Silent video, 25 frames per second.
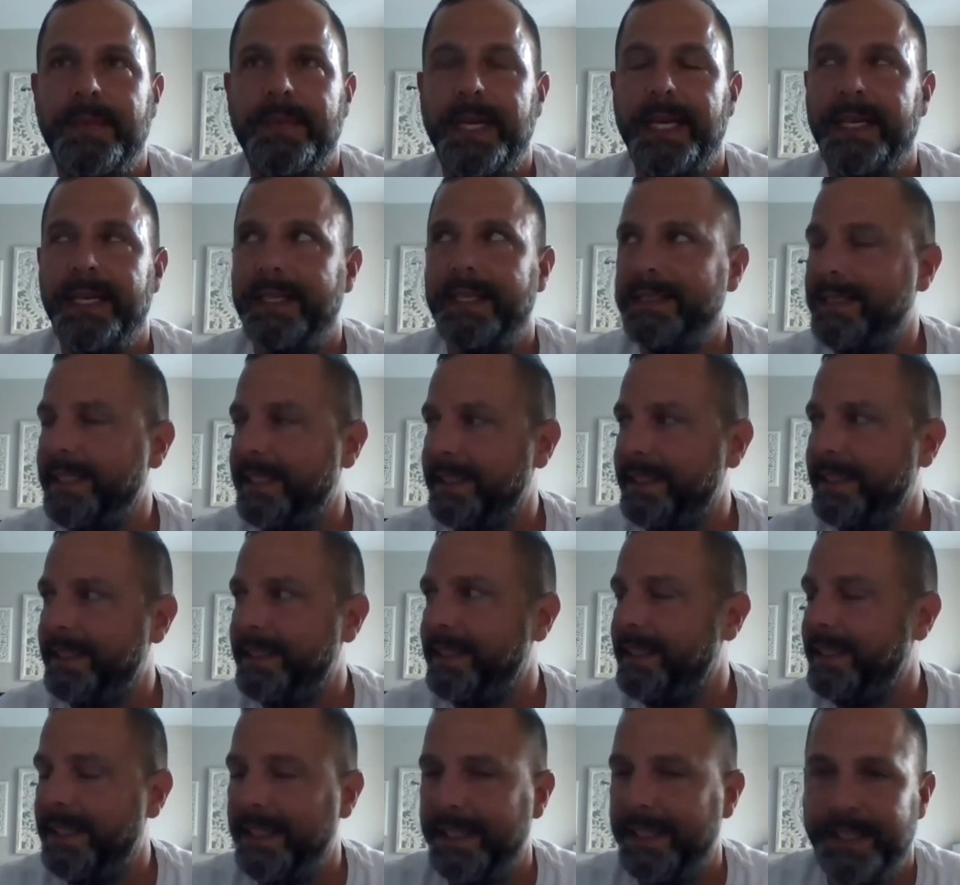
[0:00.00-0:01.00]
Eh, it's like
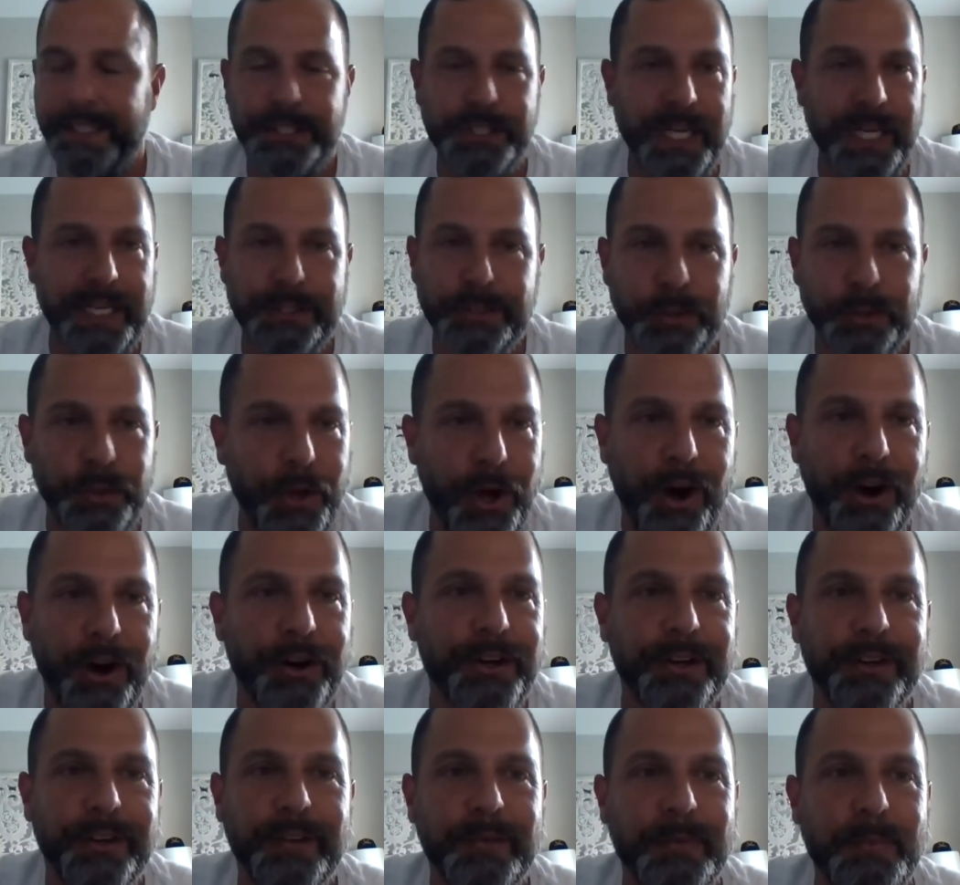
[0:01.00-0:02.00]
the the gentle
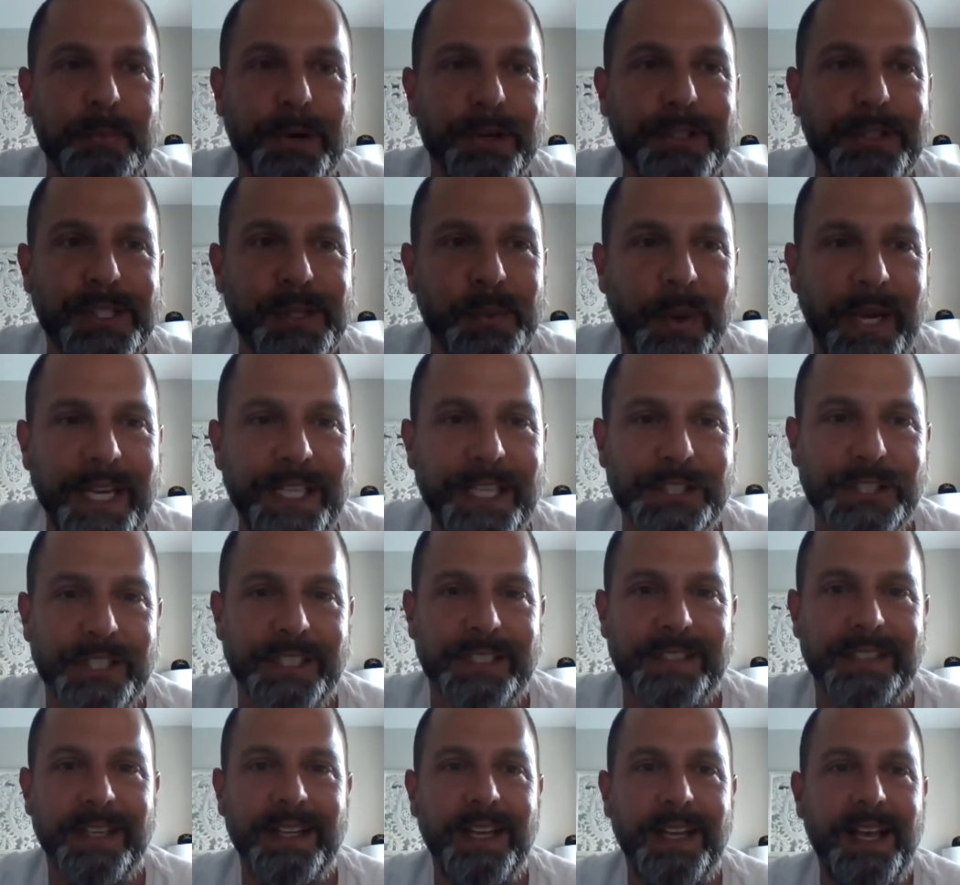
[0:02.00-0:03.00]
art of
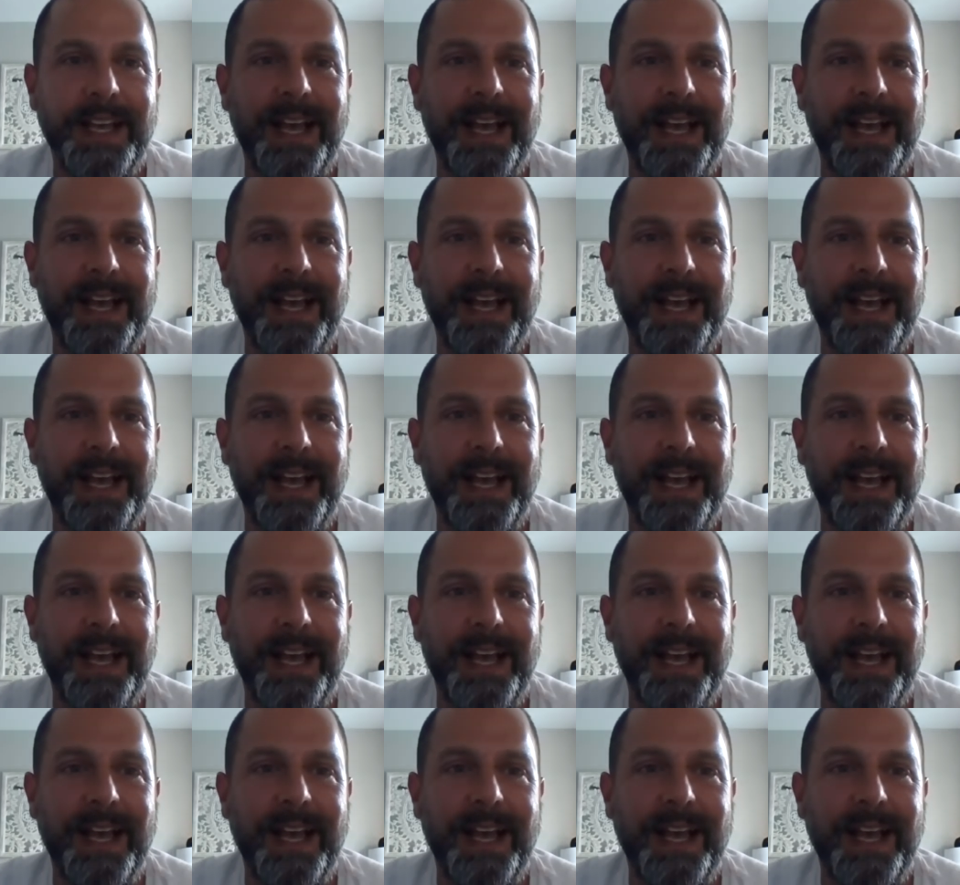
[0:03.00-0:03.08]
persuasion,